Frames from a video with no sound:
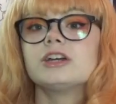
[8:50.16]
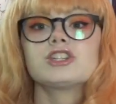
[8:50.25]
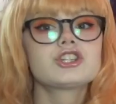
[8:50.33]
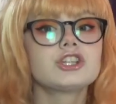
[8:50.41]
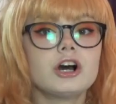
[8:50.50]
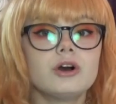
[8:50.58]

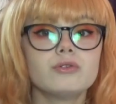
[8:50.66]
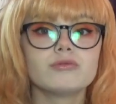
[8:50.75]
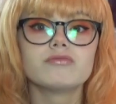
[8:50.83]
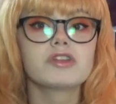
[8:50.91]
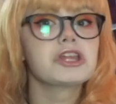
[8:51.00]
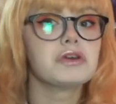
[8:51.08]
So
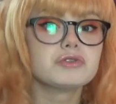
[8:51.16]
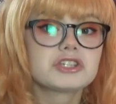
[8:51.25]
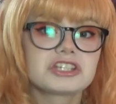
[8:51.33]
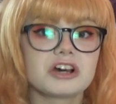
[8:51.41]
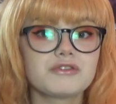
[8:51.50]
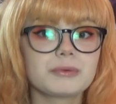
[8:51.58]
use
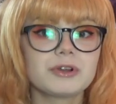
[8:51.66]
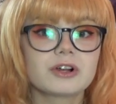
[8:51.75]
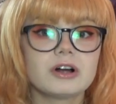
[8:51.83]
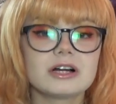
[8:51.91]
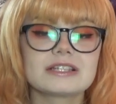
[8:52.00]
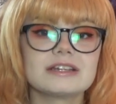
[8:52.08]
stuff from your
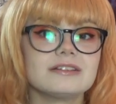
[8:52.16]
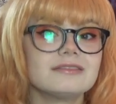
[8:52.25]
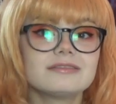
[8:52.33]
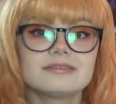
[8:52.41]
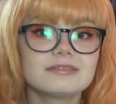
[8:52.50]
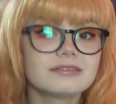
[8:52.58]
closet.
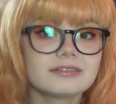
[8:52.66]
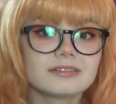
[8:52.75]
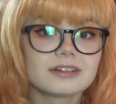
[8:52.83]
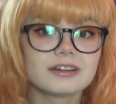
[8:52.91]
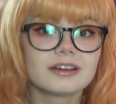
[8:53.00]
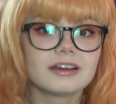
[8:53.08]

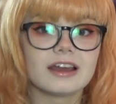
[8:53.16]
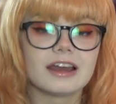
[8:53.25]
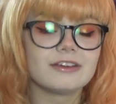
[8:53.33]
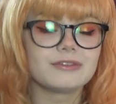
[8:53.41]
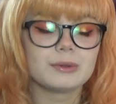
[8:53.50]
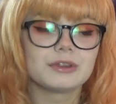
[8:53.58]

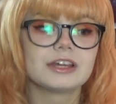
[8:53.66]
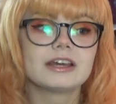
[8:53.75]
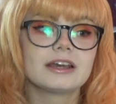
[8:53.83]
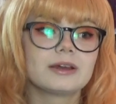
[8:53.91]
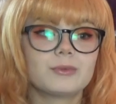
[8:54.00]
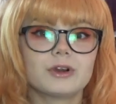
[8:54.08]
If you
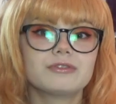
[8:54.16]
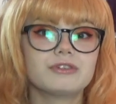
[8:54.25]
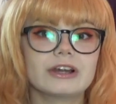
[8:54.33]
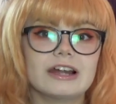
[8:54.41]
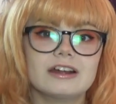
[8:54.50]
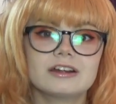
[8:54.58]
think it can work
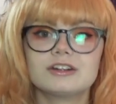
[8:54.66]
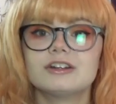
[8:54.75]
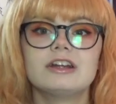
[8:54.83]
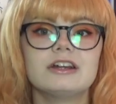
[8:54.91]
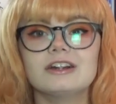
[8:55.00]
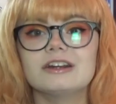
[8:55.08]
for a character,
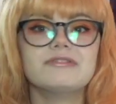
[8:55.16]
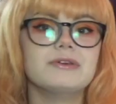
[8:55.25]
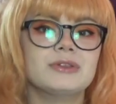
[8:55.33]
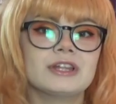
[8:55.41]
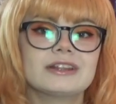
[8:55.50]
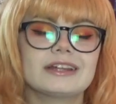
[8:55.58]
or if
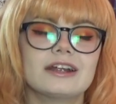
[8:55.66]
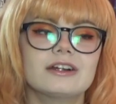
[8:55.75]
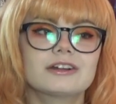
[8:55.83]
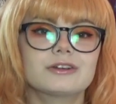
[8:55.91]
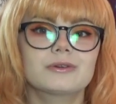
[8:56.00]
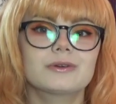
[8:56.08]
you think the
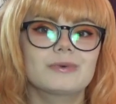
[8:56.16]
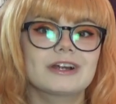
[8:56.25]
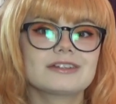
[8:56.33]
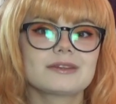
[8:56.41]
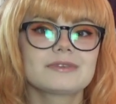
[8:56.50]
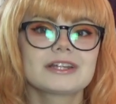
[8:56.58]
character would
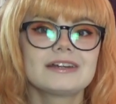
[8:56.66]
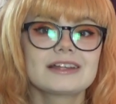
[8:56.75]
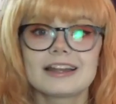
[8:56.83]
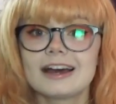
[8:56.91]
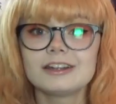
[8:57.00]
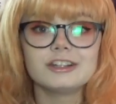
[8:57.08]
wear something
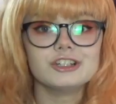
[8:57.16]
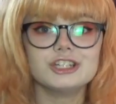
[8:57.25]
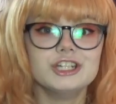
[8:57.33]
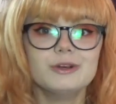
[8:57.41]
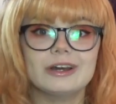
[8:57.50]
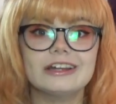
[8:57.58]
like that,
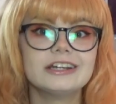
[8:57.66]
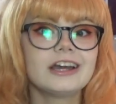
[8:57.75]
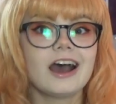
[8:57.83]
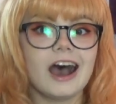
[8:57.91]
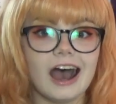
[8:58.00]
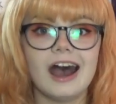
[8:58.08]
do it.
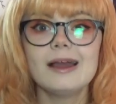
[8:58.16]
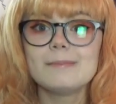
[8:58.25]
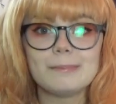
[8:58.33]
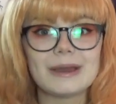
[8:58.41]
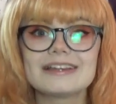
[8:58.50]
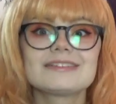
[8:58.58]

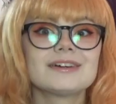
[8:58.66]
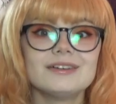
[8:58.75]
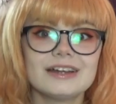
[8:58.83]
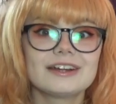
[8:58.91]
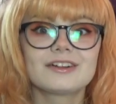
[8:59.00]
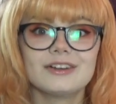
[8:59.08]
I'm
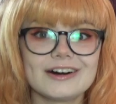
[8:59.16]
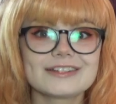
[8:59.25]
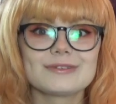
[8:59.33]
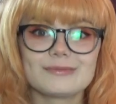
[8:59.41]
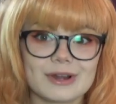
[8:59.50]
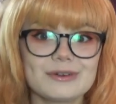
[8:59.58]
basically in a
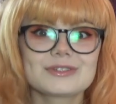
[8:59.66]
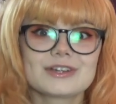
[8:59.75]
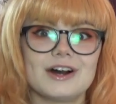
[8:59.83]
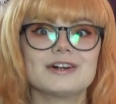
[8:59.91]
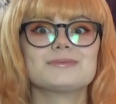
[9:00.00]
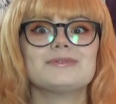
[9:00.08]
Closet Rose
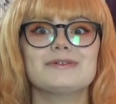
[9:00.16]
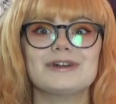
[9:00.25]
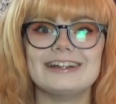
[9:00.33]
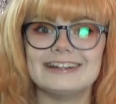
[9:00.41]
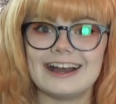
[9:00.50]
cosplay right